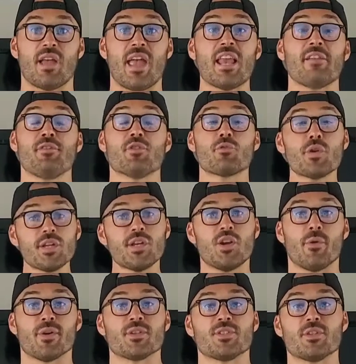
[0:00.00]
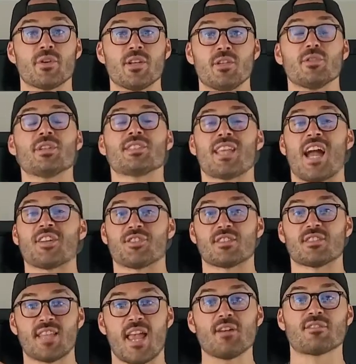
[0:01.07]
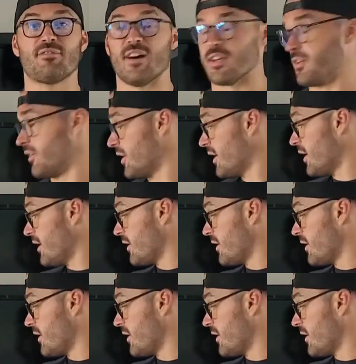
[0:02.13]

And if you really know what you're doing, you'll attach a sales funnel